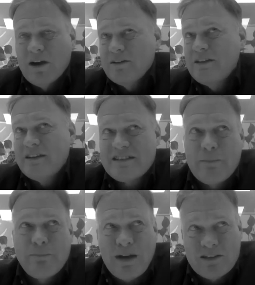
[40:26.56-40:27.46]
this
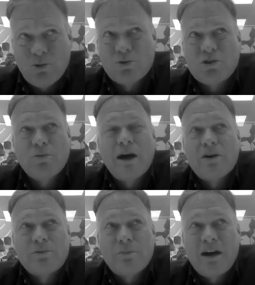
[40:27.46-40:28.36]
company I talked to you
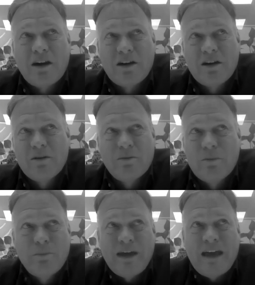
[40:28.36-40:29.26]
about, by
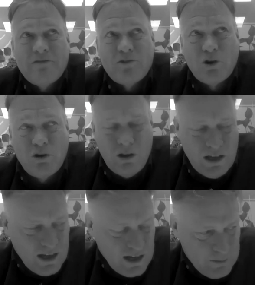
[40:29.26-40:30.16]

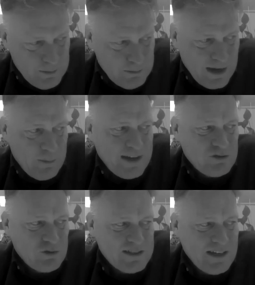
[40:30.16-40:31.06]
behavioral
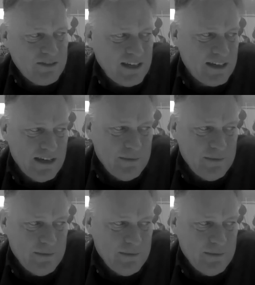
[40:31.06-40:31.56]
biometrics, I think